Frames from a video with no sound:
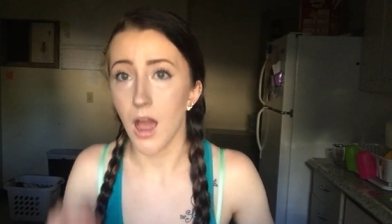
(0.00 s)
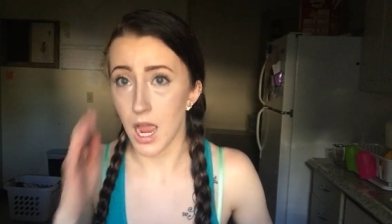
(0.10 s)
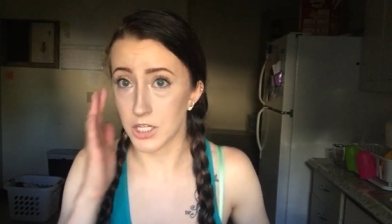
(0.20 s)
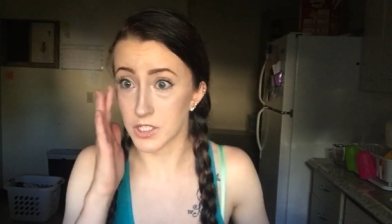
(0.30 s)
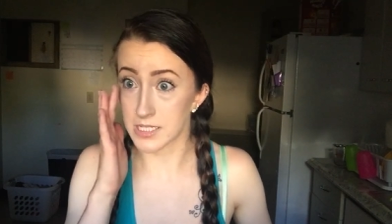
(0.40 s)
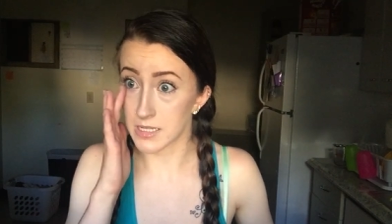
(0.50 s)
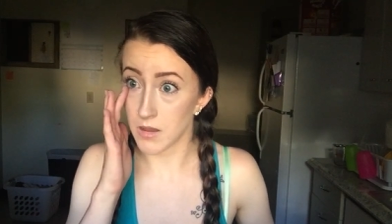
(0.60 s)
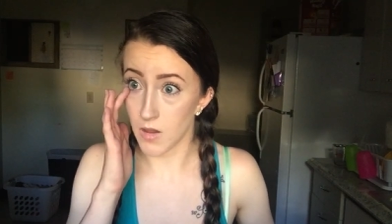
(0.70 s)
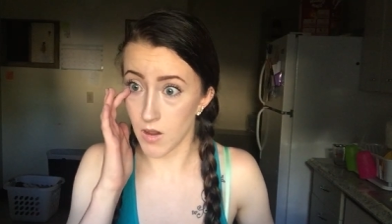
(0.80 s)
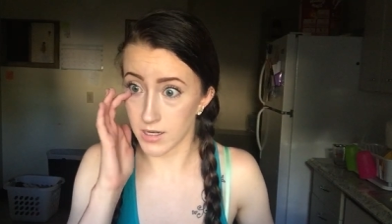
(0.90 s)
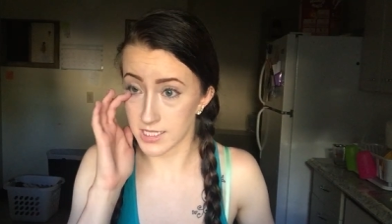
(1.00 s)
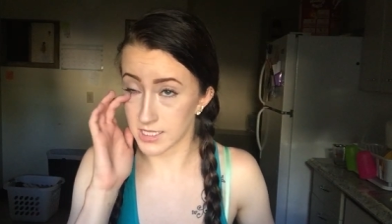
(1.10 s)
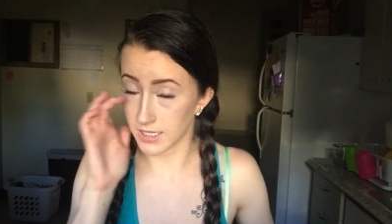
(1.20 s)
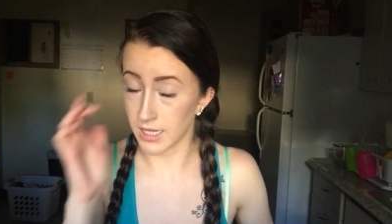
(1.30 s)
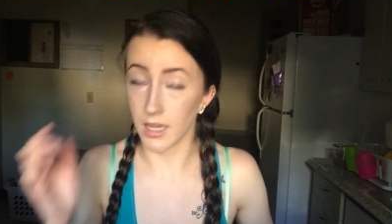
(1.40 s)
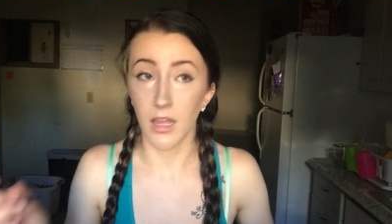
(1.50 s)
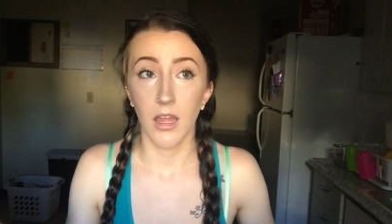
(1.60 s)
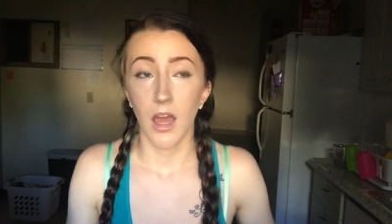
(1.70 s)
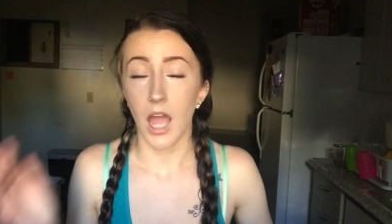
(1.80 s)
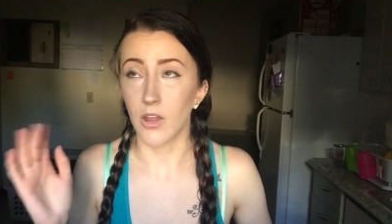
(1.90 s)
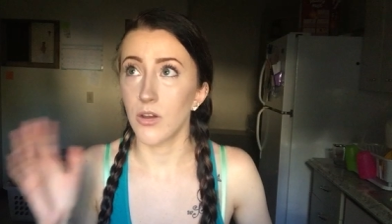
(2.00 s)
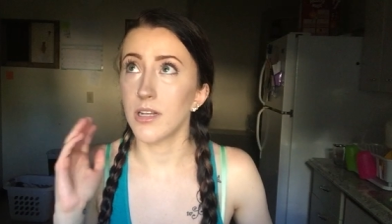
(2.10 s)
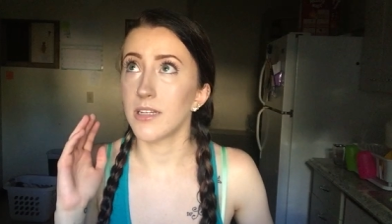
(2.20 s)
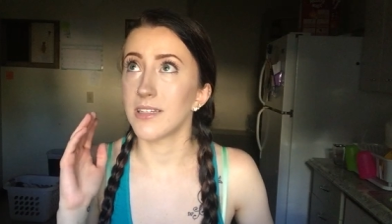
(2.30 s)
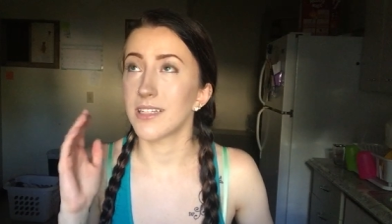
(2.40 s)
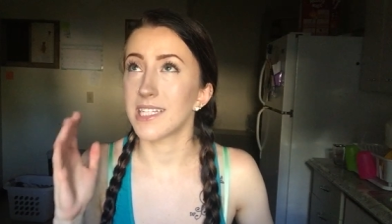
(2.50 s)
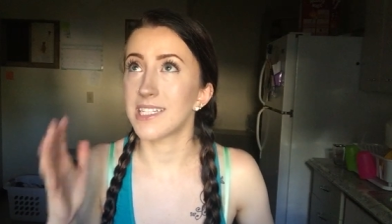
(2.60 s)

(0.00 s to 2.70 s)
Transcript: I just, honestly, I couldn't